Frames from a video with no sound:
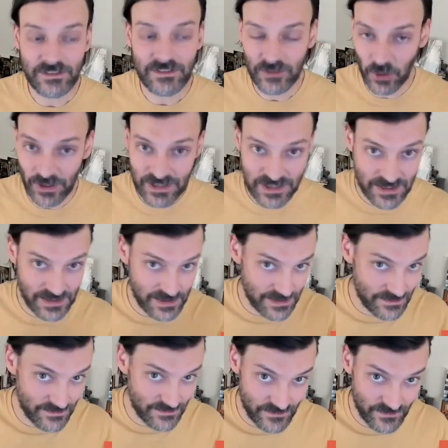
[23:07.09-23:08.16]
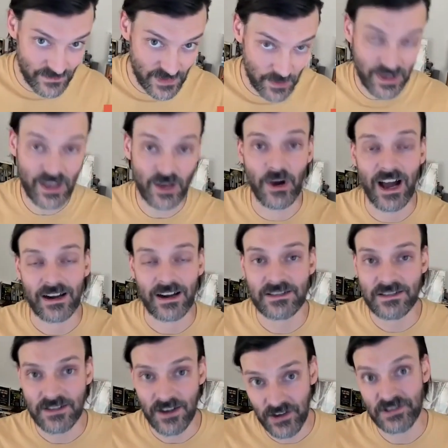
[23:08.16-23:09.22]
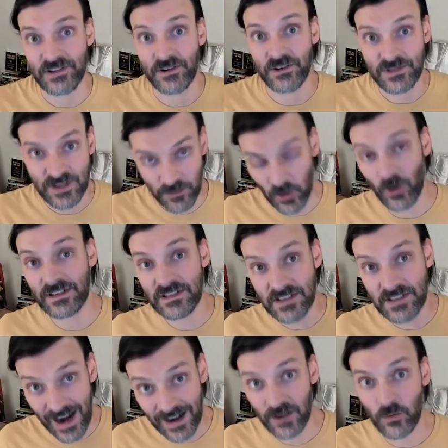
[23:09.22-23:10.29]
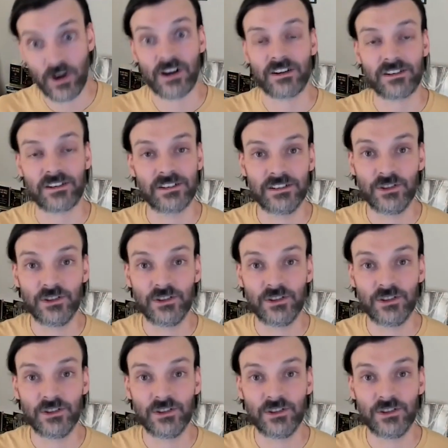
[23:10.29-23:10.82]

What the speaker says: And, of course, the P.O. Box also supports our work.